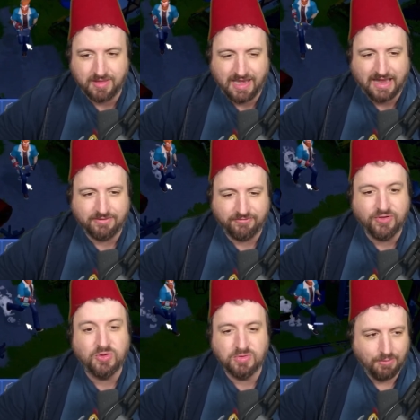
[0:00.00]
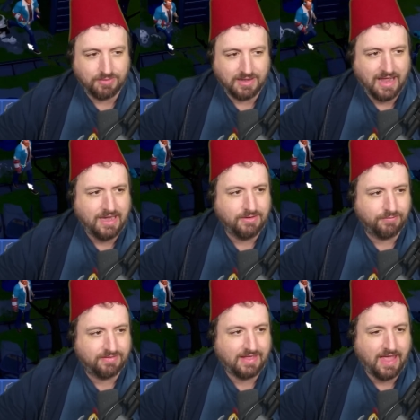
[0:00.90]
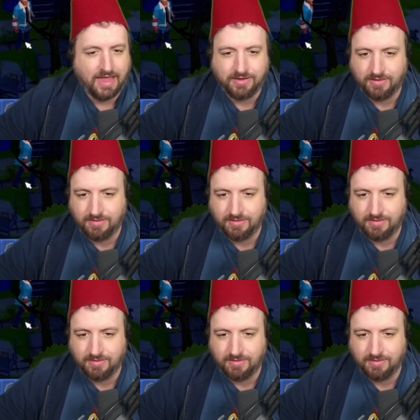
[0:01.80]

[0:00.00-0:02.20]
land of food. It was the land of sad